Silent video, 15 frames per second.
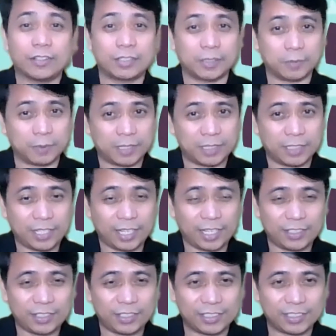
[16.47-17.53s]
some
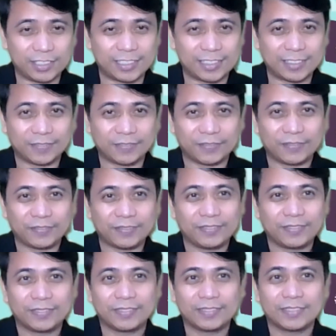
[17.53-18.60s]
suggestions.
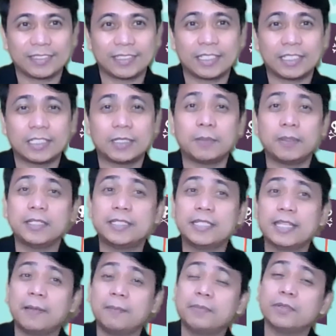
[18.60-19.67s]
Some
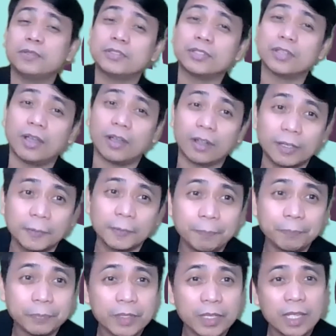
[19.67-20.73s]
examples are
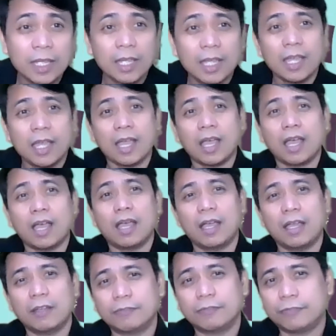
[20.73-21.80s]

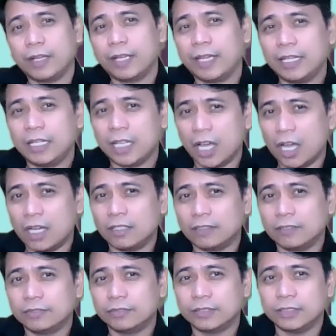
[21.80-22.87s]
afraid
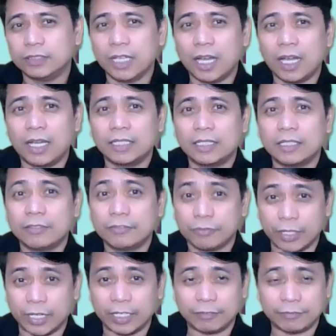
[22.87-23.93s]
of, not
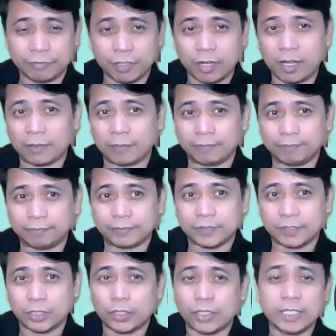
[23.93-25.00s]
afraid from.
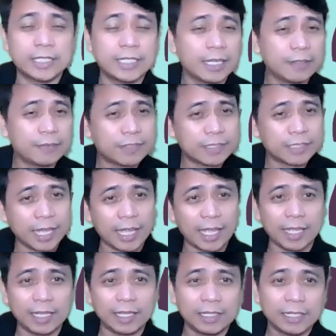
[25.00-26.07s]
So instead of
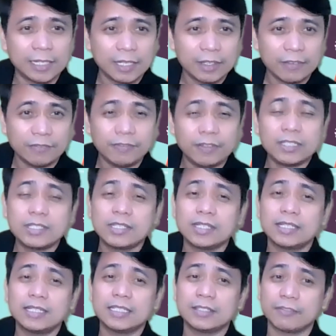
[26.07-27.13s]
saying
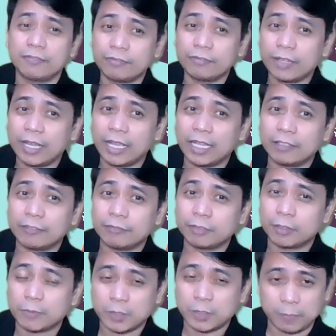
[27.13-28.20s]
Vincent is afraid
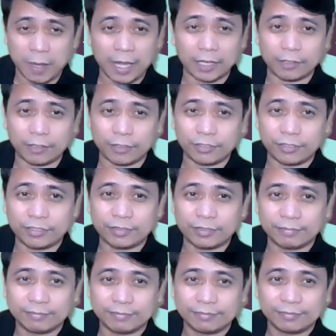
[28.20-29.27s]
from spiders,
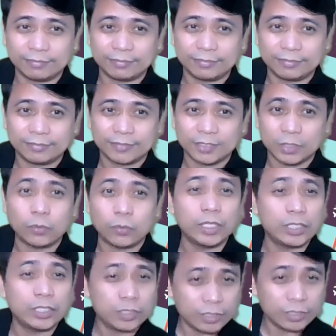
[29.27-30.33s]

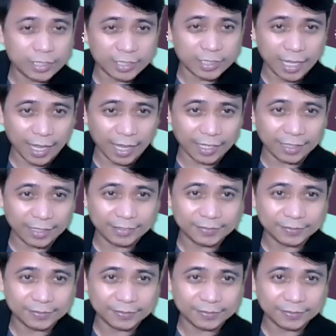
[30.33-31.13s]
we should say